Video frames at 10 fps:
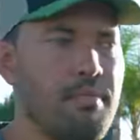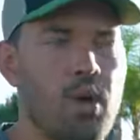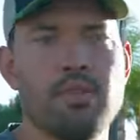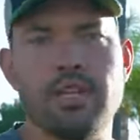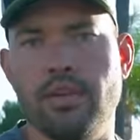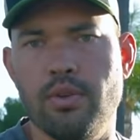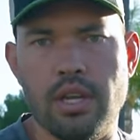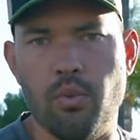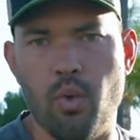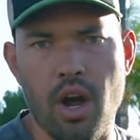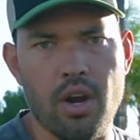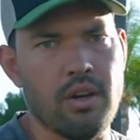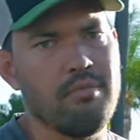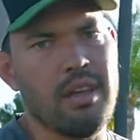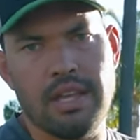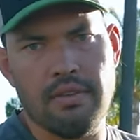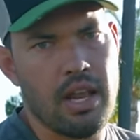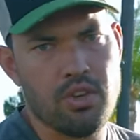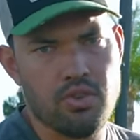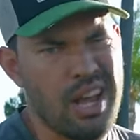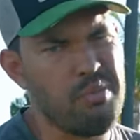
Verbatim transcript: milk diluted in water and, and give that a try.